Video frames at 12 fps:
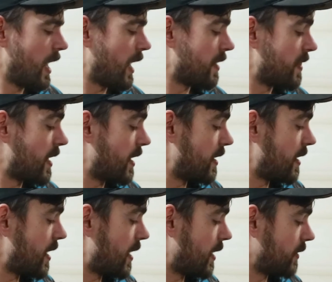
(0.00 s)
and
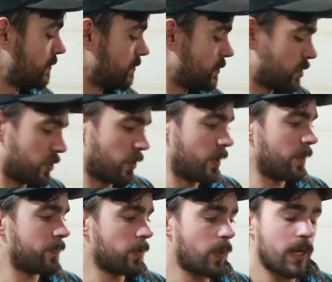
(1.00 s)
then shorten
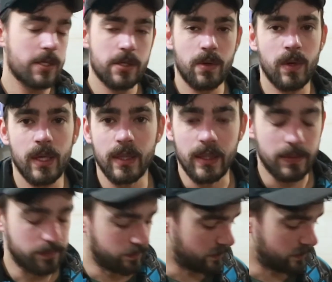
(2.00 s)
up the wires accordingly.